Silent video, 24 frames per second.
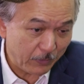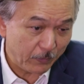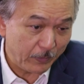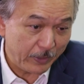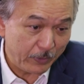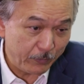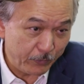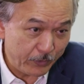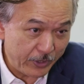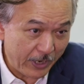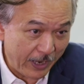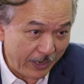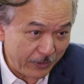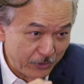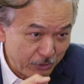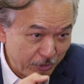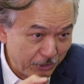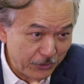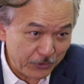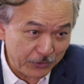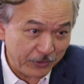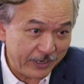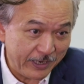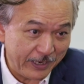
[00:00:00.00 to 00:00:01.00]
Right? When we
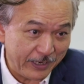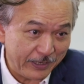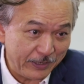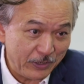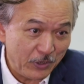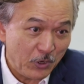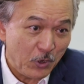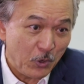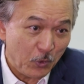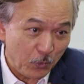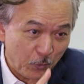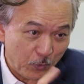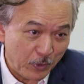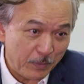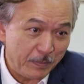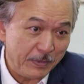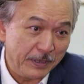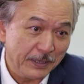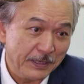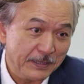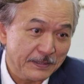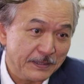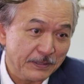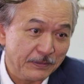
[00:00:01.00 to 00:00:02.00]
shake your hand, we
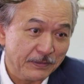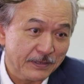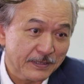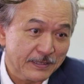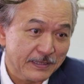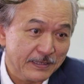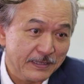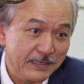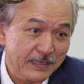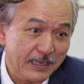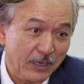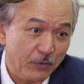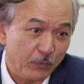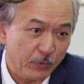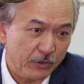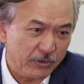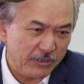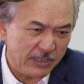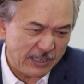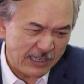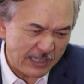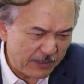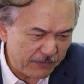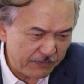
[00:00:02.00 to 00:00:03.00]
mean it seriously and
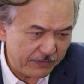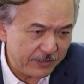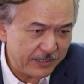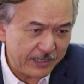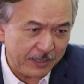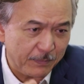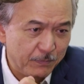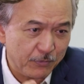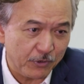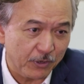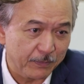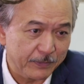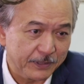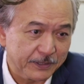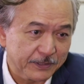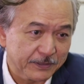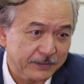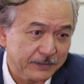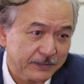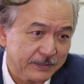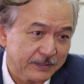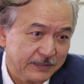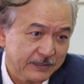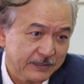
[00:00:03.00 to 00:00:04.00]
we'll deliver that promise.